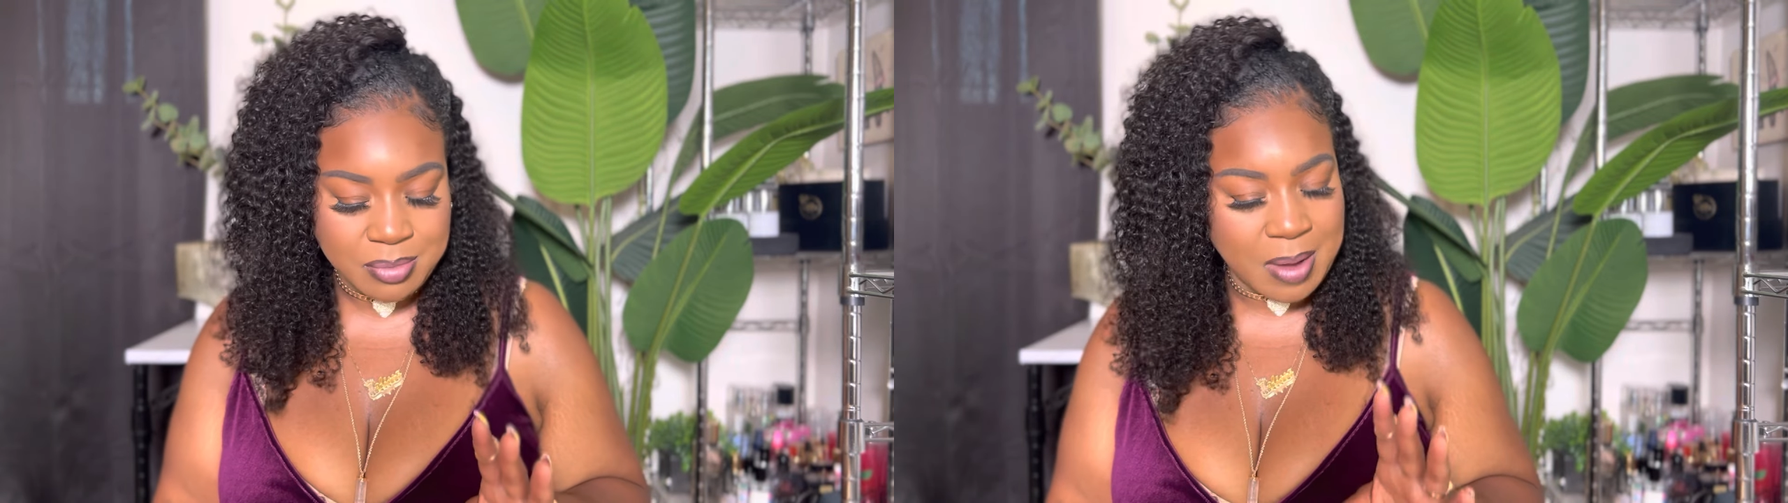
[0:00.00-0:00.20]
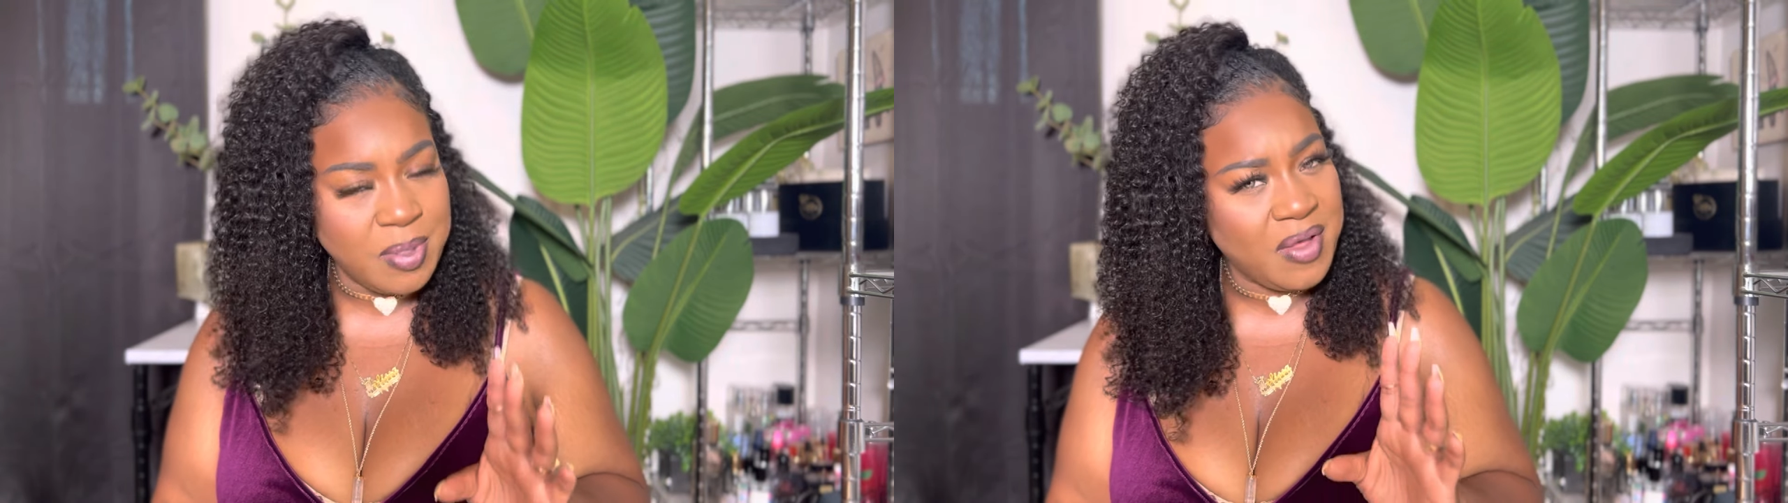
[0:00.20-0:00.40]

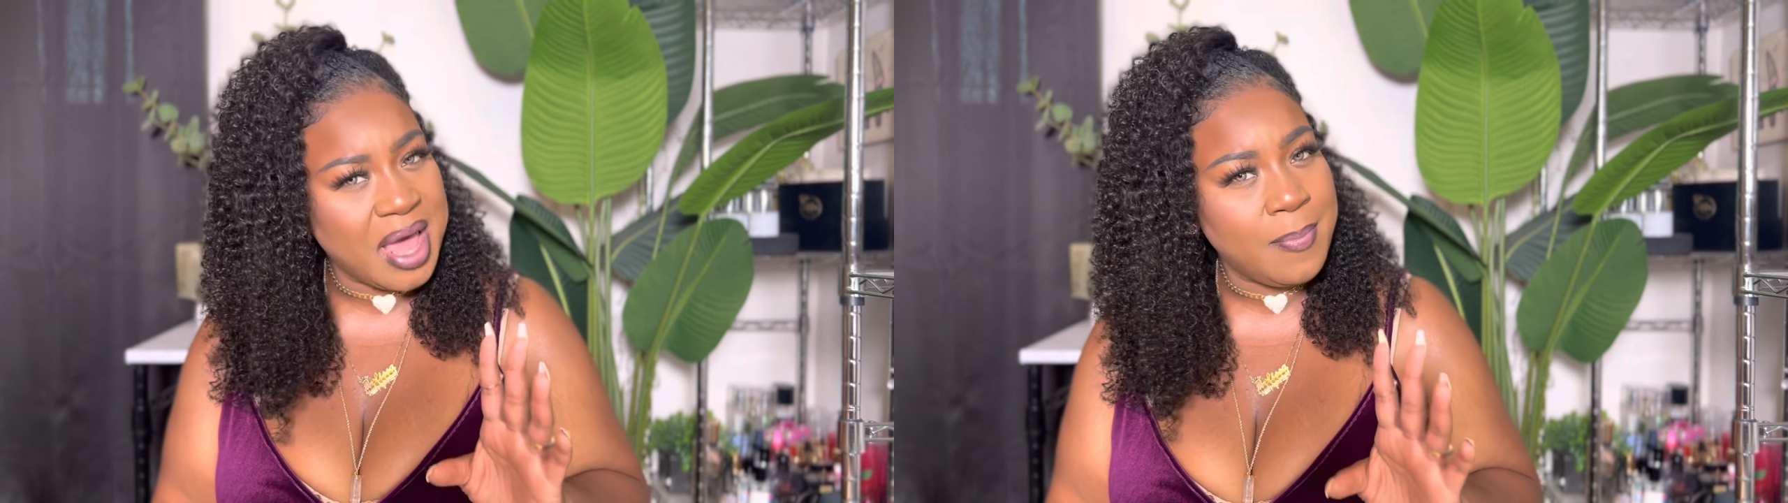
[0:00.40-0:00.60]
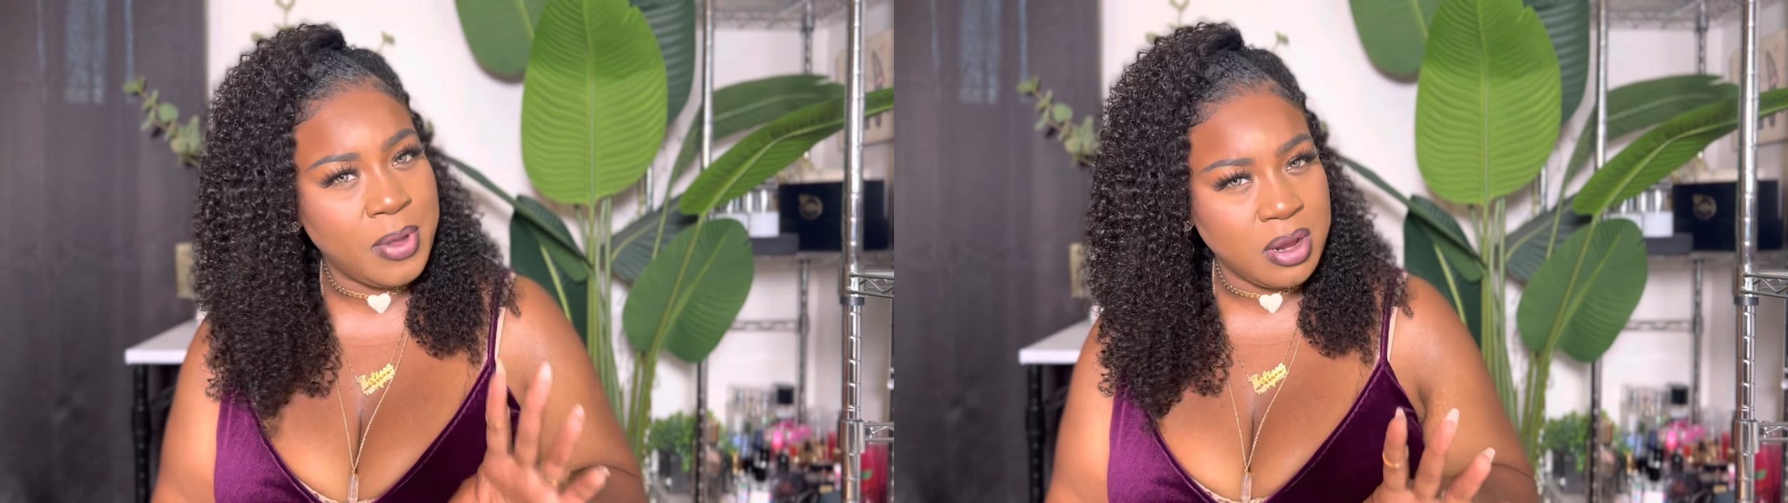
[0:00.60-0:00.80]
I believe I
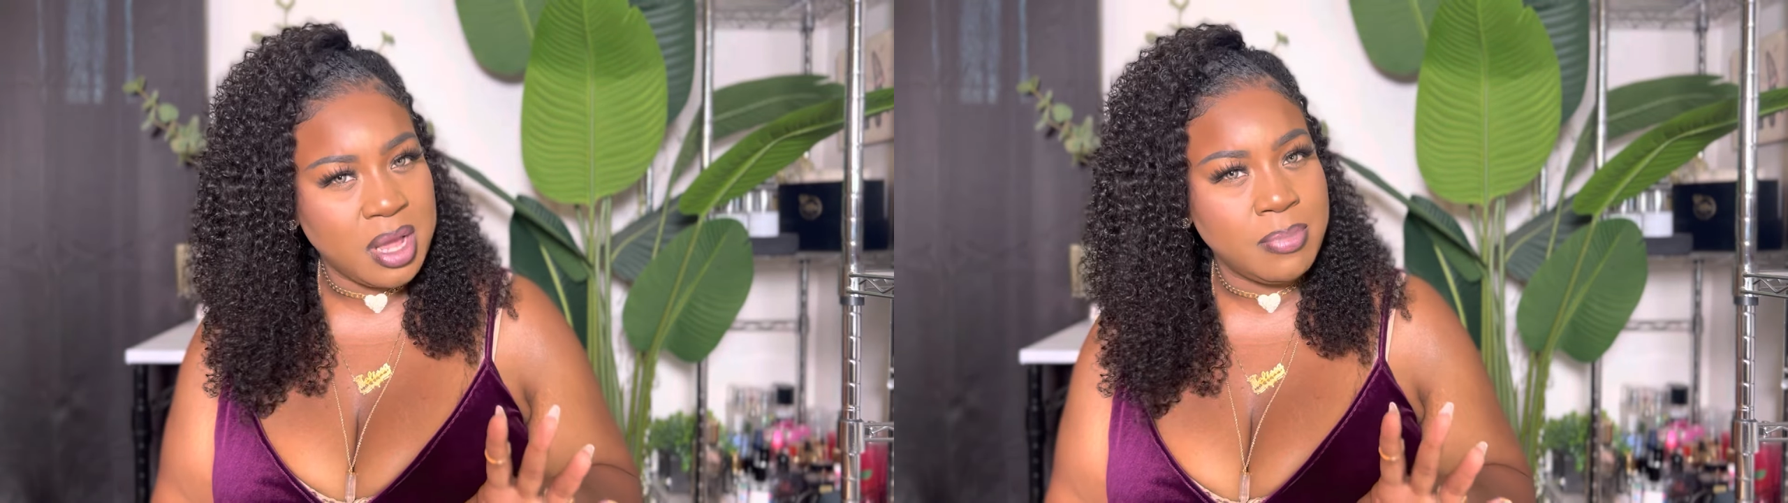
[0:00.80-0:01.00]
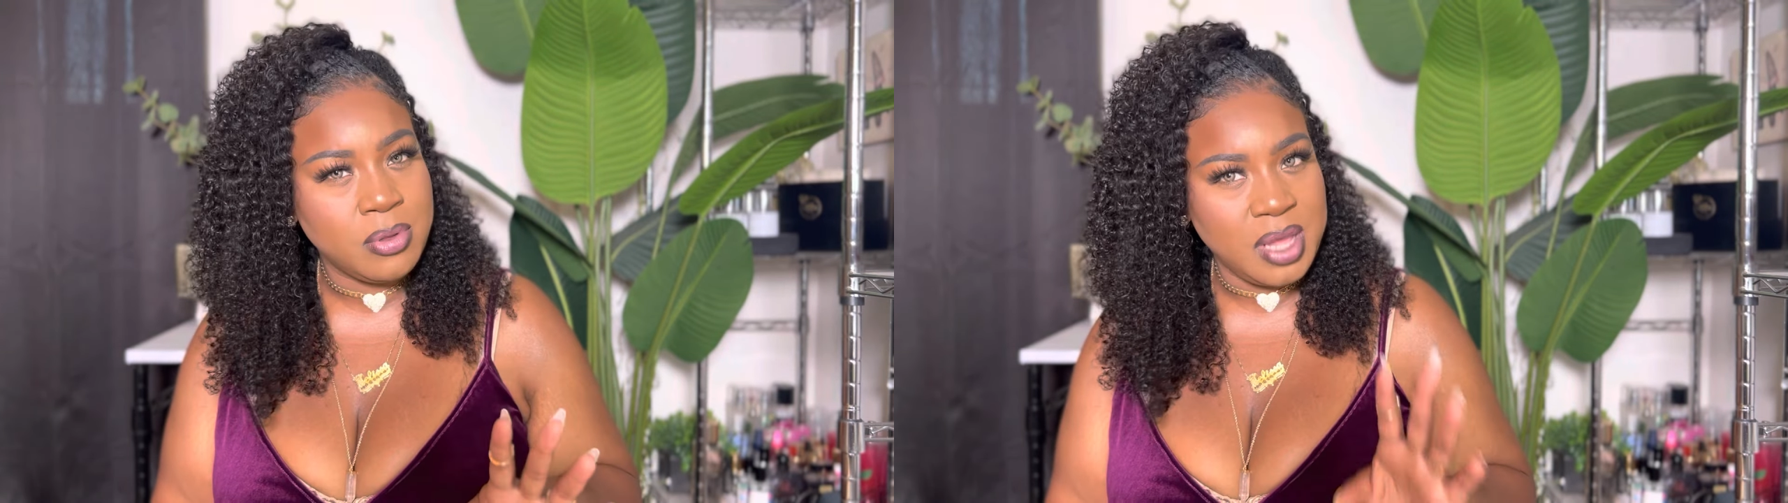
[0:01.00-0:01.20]
got a pair
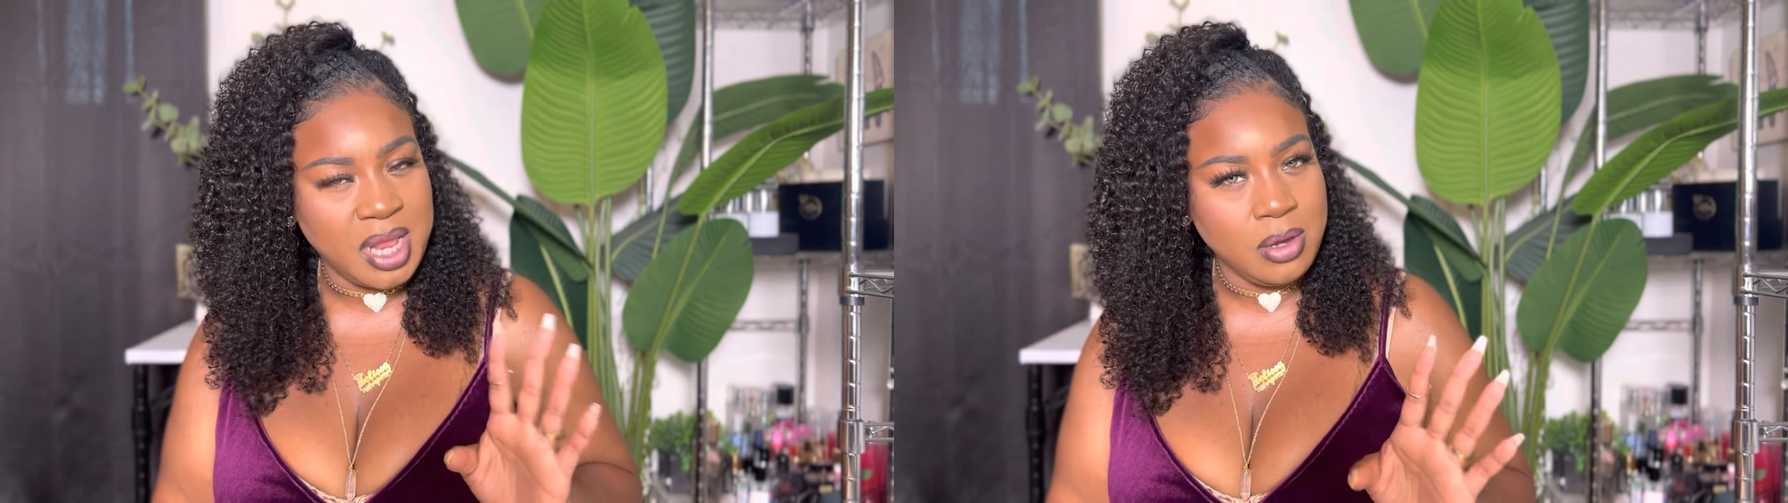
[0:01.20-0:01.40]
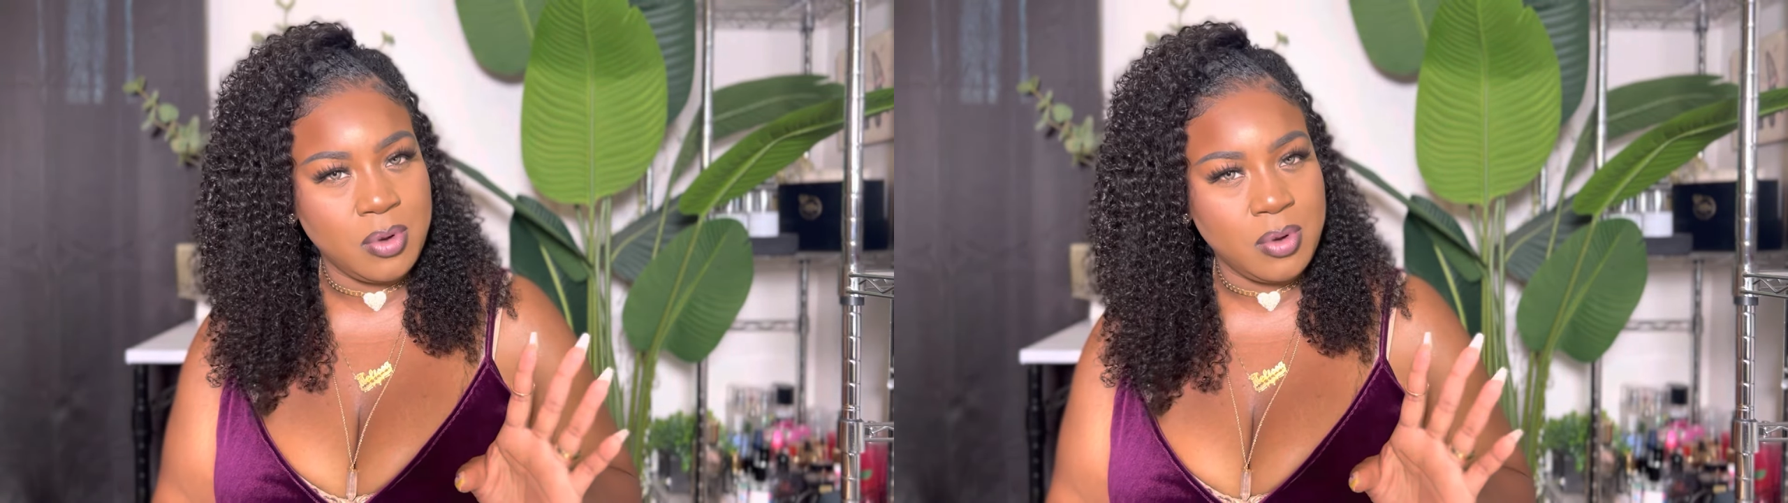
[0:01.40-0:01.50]
of blue and